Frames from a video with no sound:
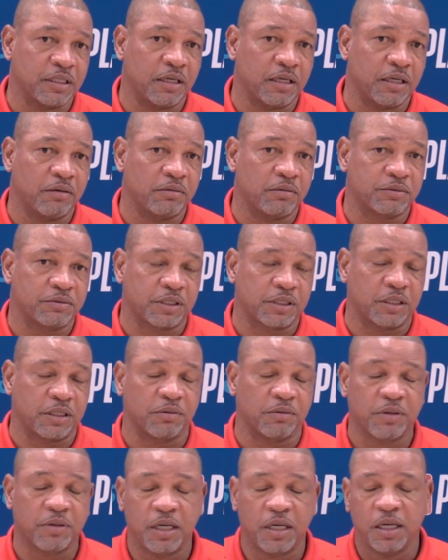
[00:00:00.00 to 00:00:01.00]
You know,
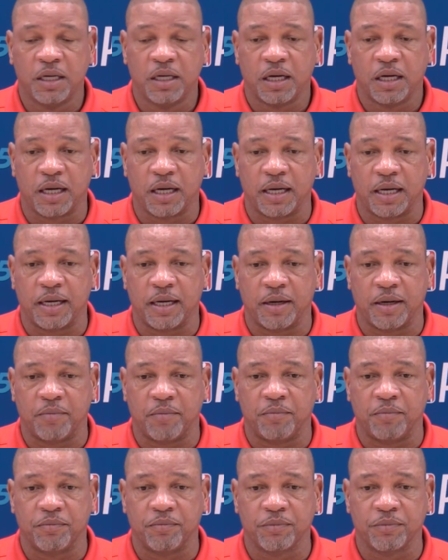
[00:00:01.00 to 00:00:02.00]
so
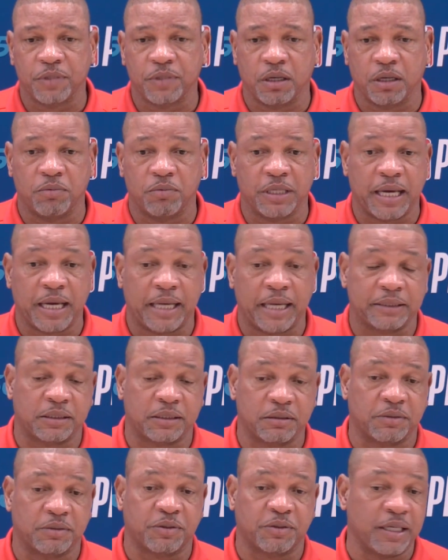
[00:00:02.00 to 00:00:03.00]
um, you know, we
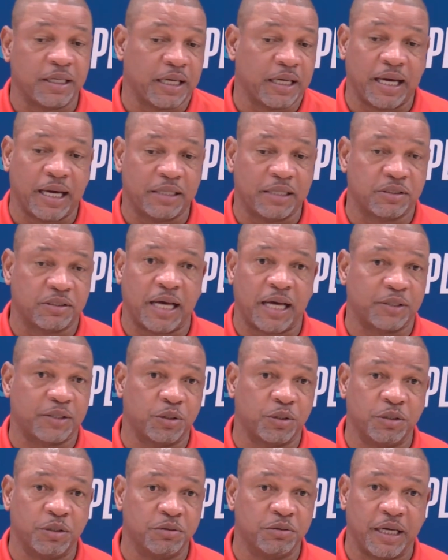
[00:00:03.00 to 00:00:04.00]
got thank God it's
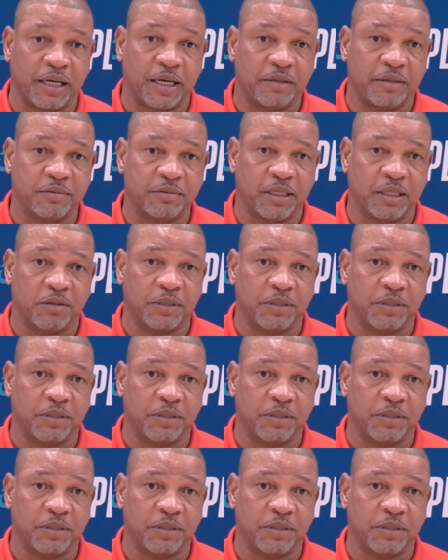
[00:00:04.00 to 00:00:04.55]
afternoon game.